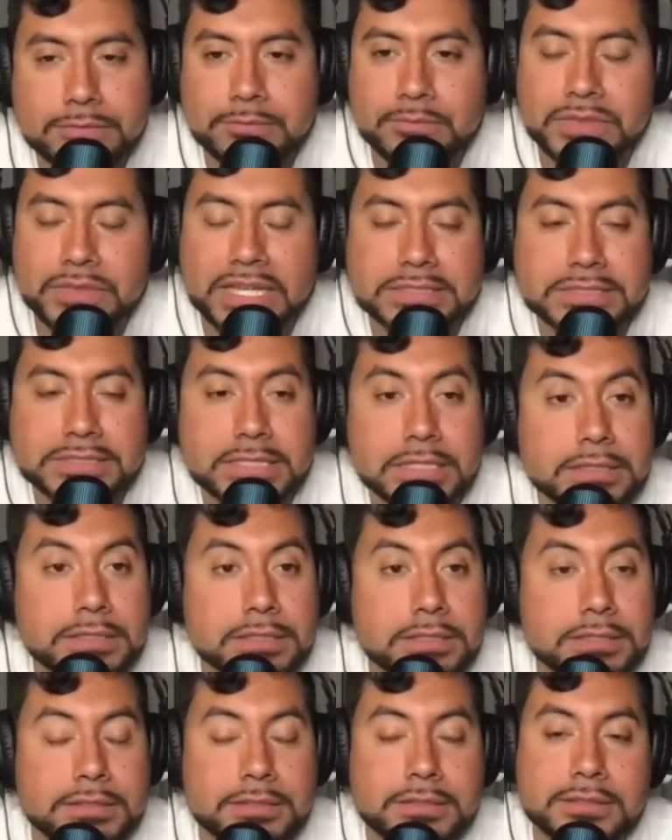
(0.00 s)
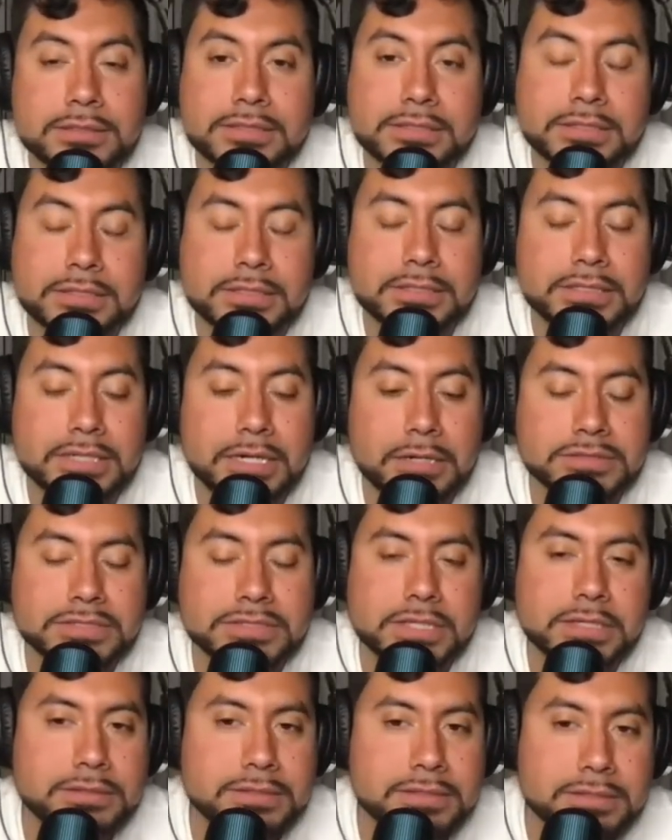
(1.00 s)
I said, look, I was
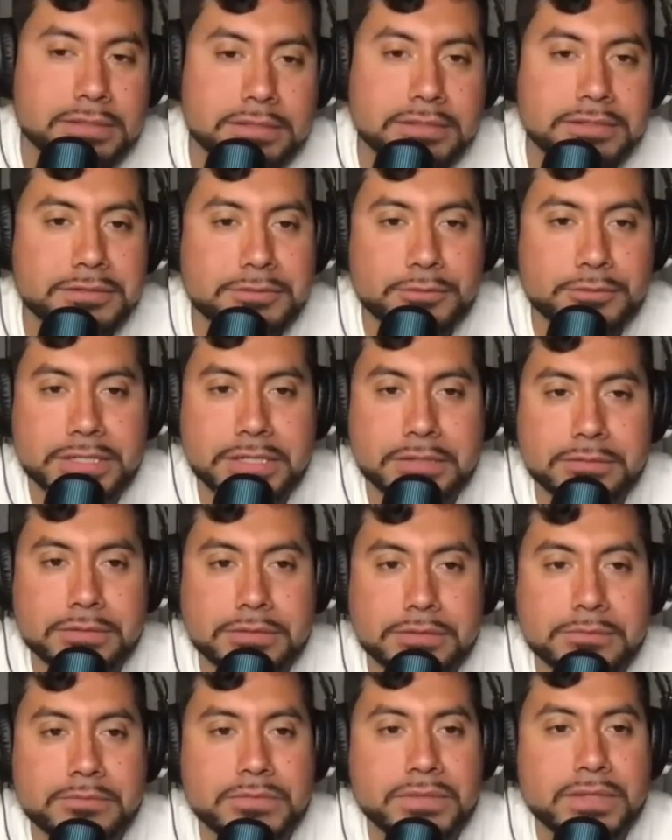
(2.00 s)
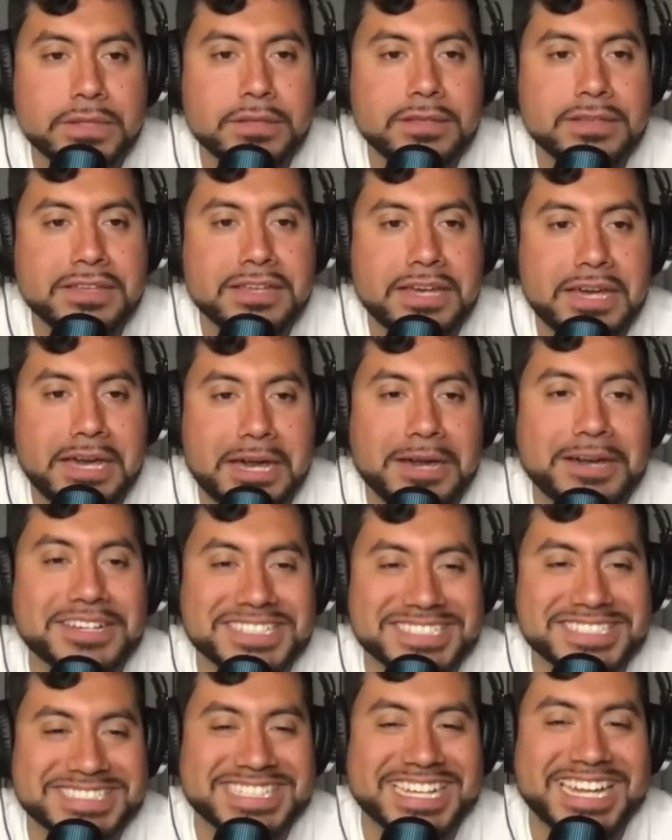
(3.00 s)
like, dear, whatever. I
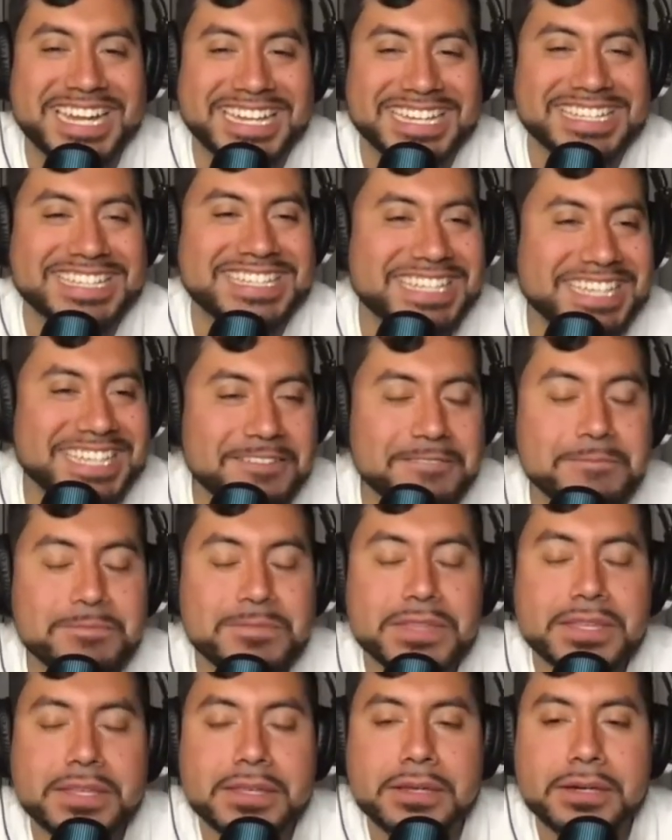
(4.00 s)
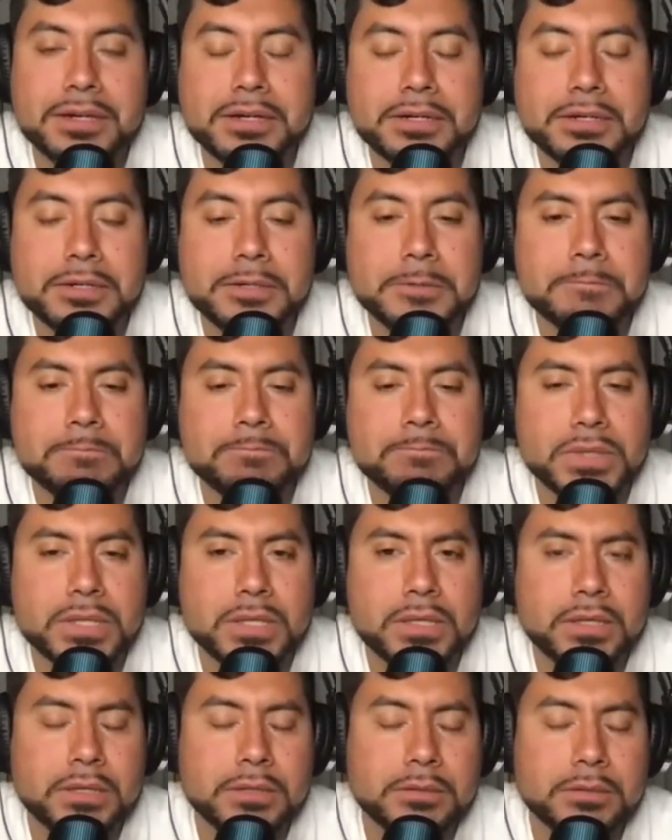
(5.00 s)
was like, um,
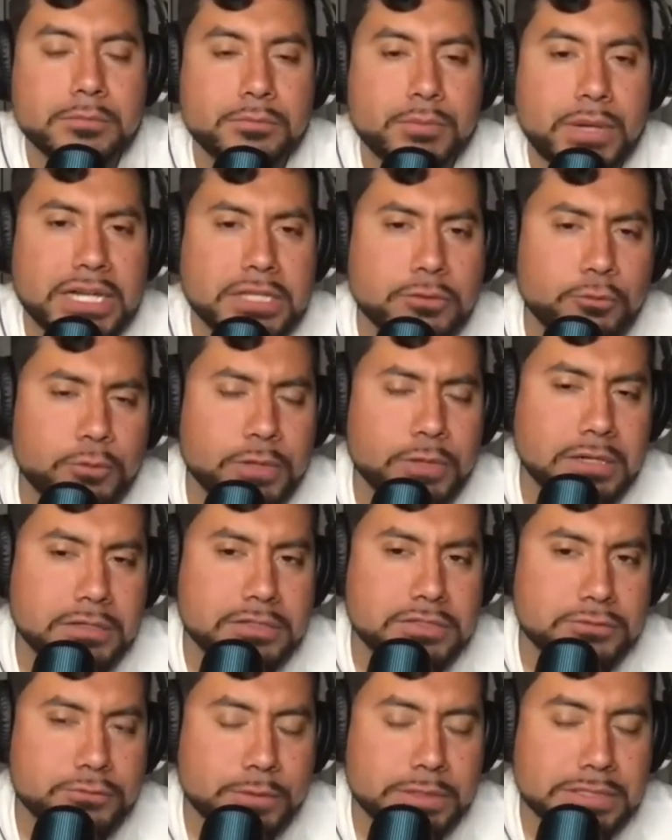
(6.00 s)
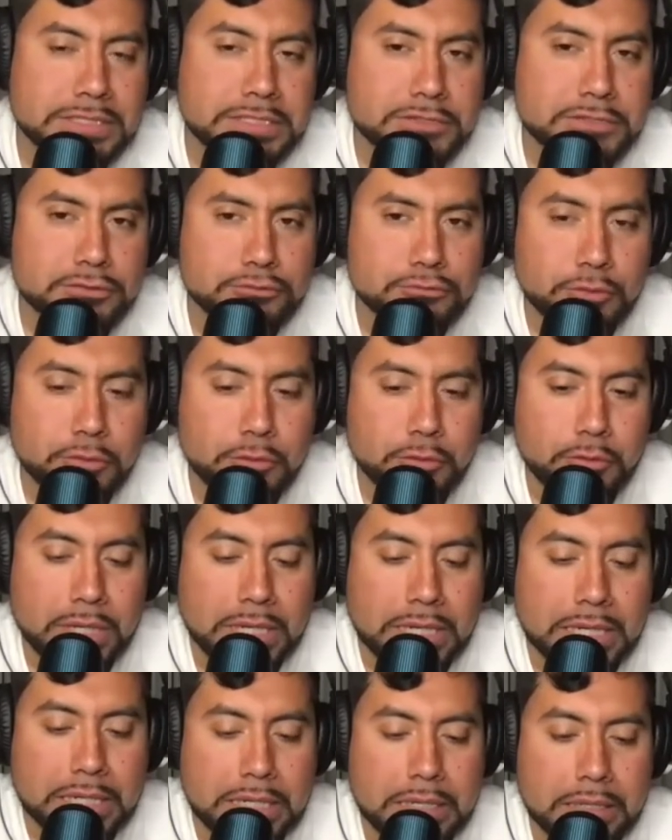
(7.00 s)
by the way, I just want to let you know,
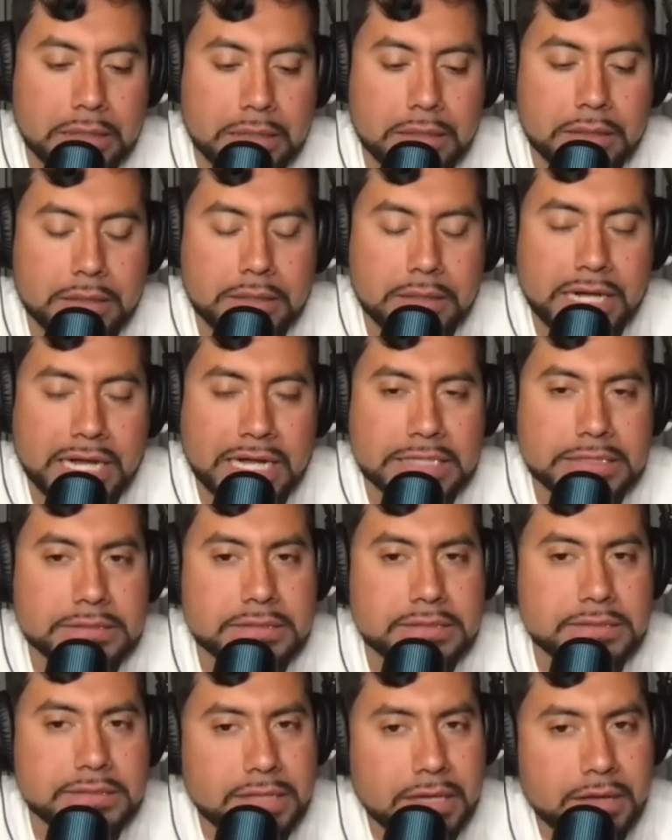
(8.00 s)
I did not